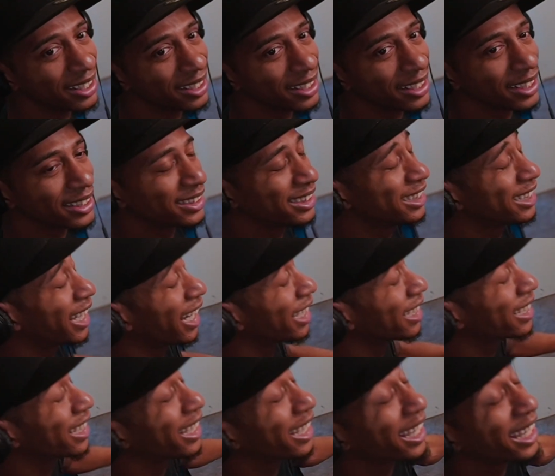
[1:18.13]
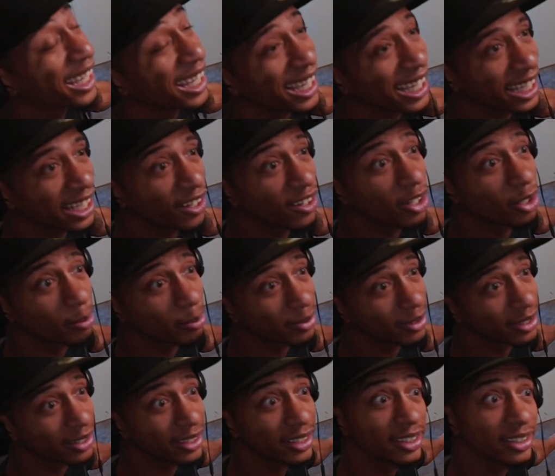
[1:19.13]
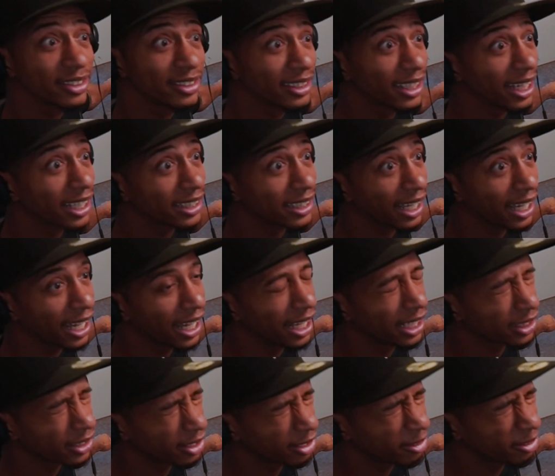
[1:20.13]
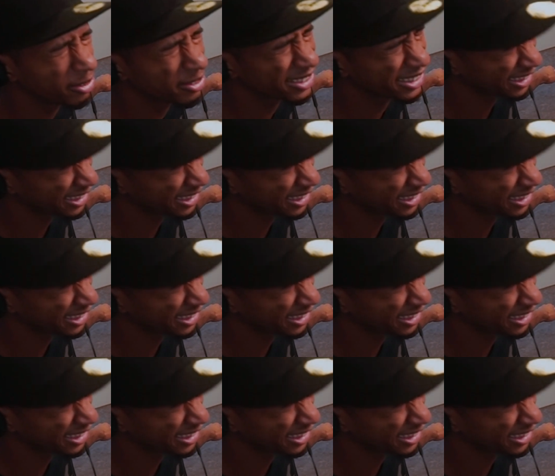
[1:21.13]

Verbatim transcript: Nigga, she got the hand out, bro. Nigga, she got the eyes closed.